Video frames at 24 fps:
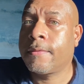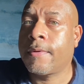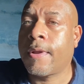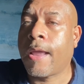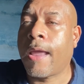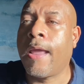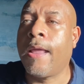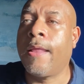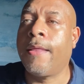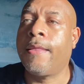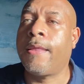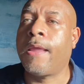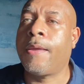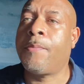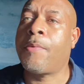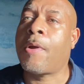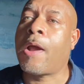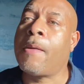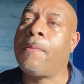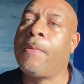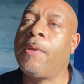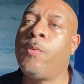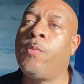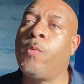And they
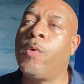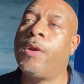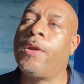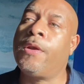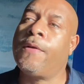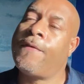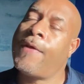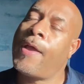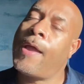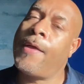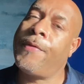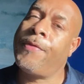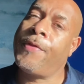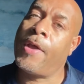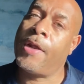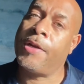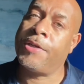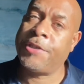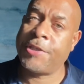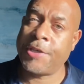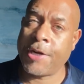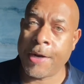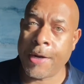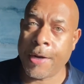probably wouldn't have had that
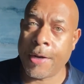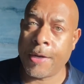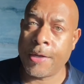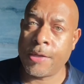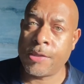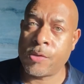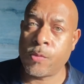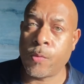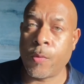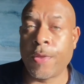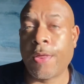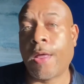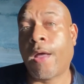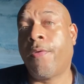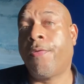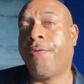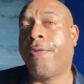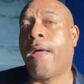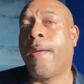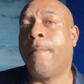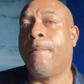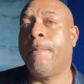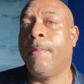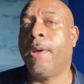chance without
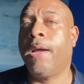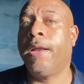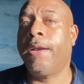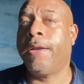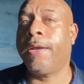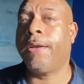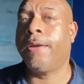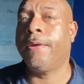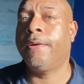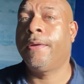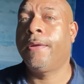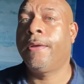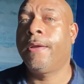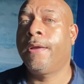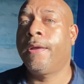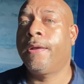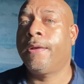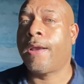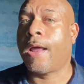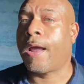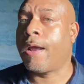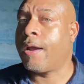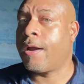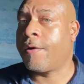that money.
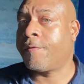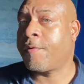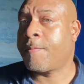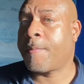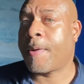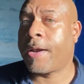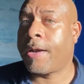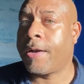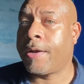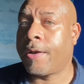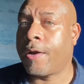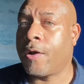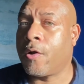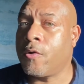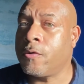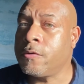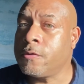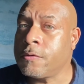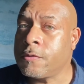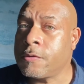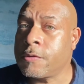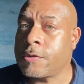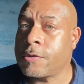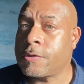Not everybody that
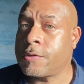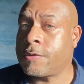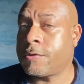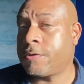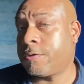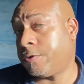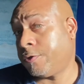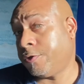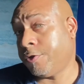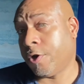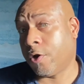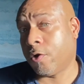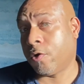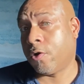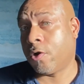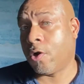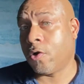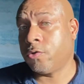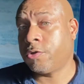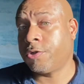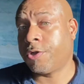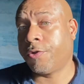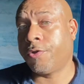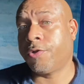goes, you know,
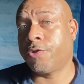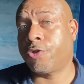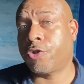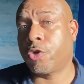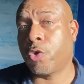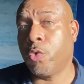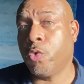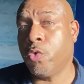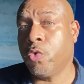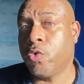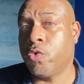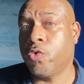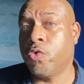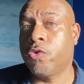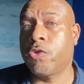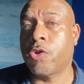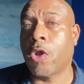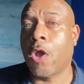go to the schools